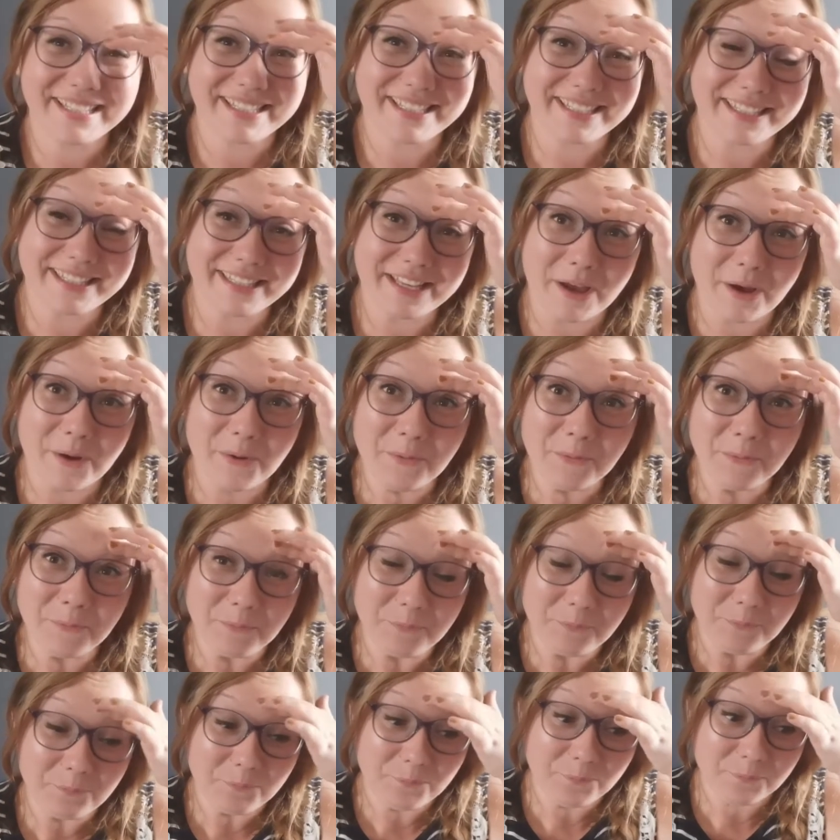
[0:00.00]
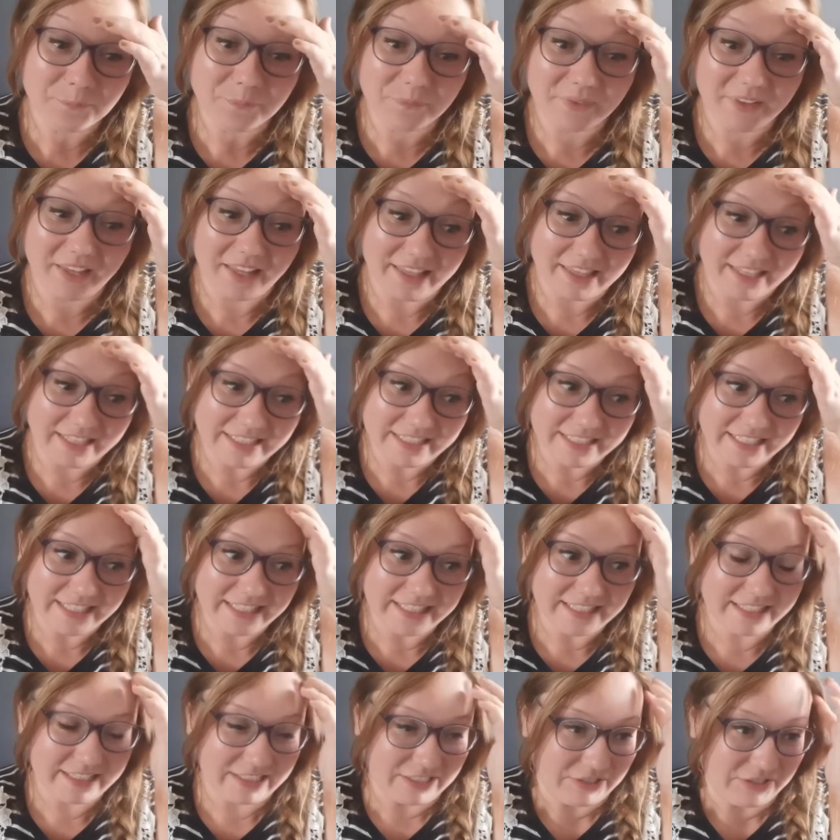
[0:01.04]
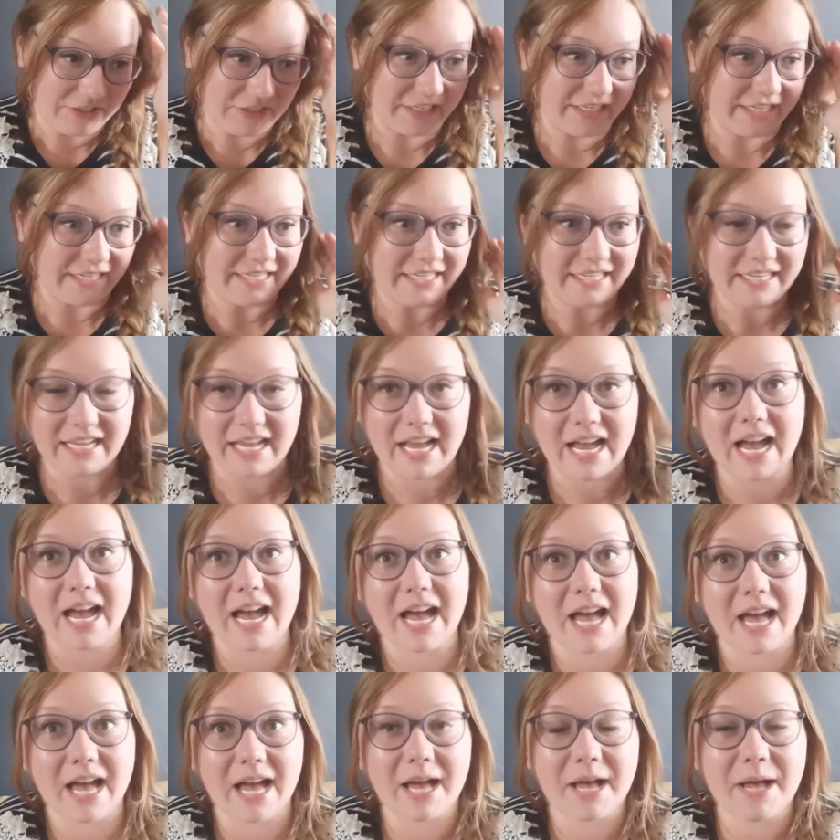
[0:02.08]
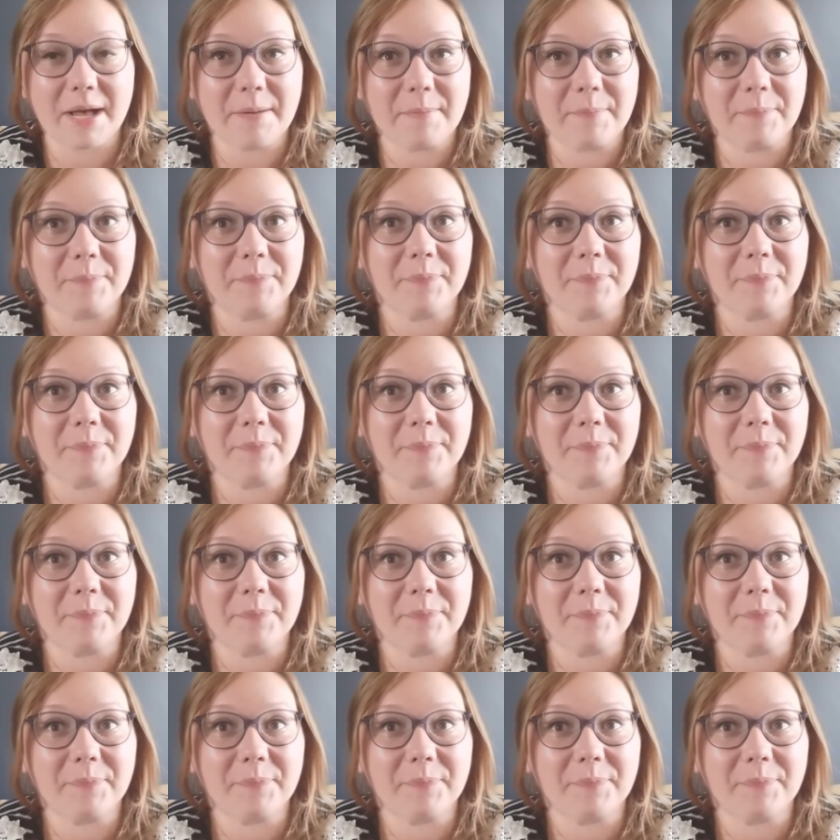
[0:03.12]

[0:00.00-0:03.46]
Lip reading: So, let's get started. I